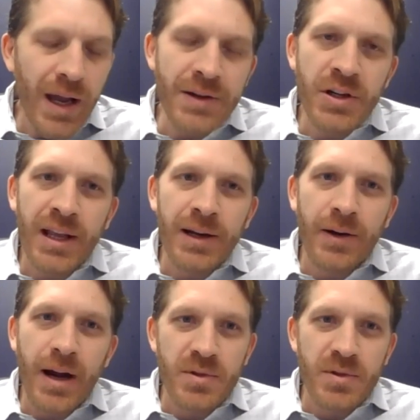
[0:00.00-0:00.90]
100
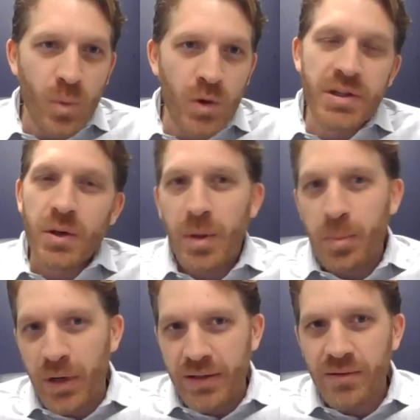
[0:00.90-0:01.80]
kilograms of water, you'd be
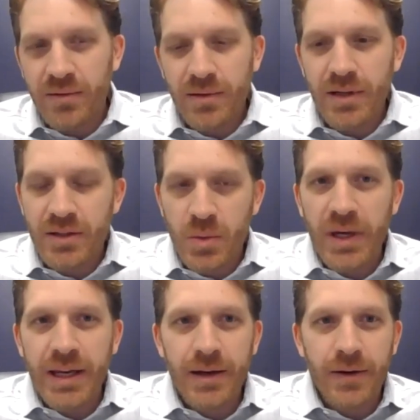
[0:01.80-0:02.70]
putting uh,
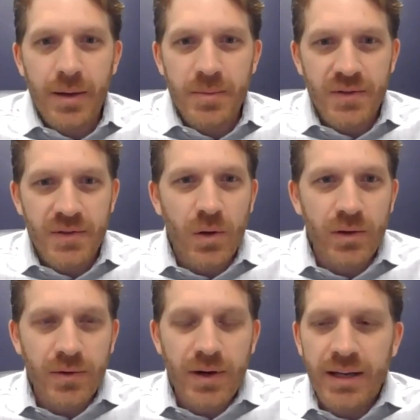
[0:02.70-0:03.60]
20 kilograms of
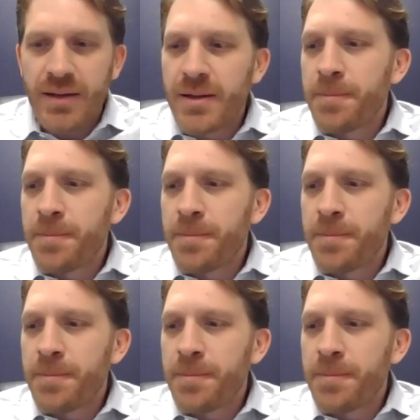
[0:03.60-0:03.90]
salt, right?